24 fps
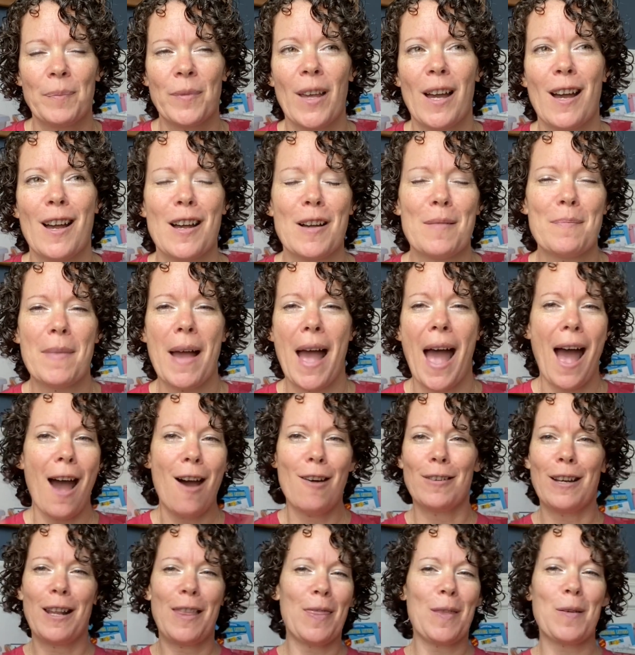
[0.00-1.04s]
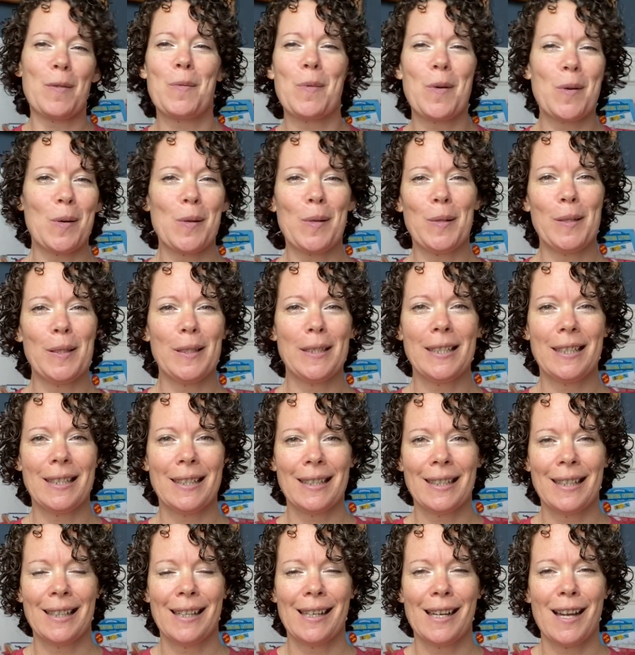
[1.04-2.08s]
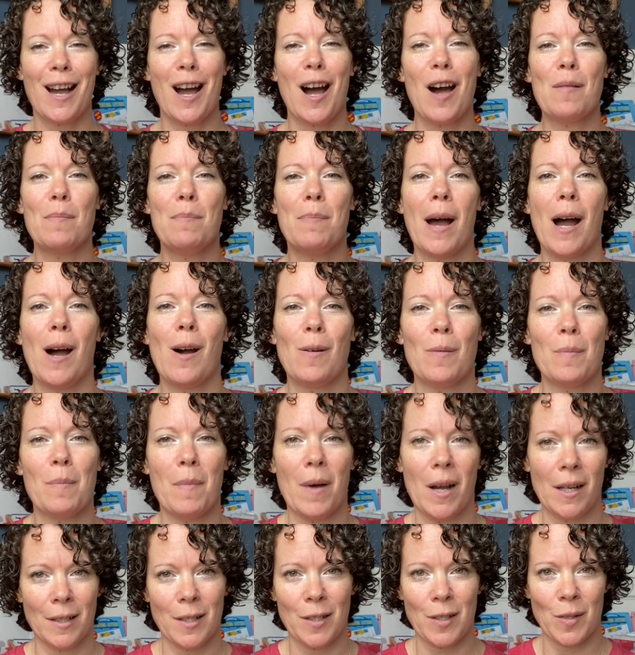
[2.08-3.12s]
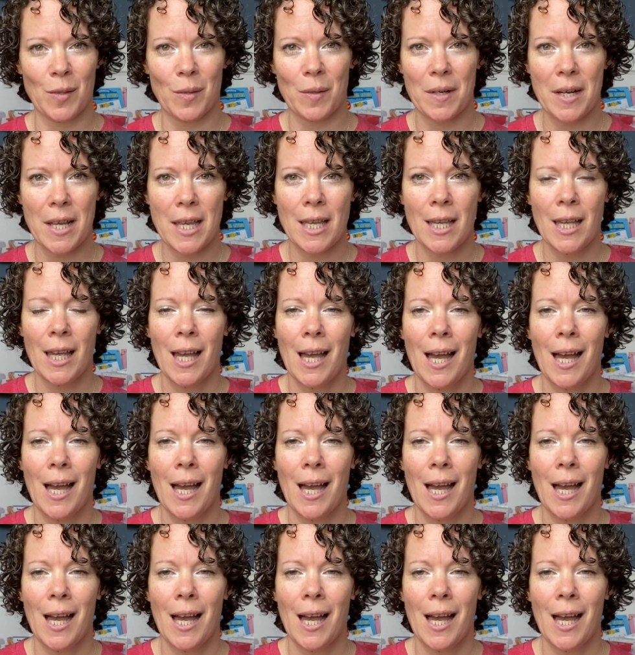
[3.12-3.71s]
out in the world about Montessori.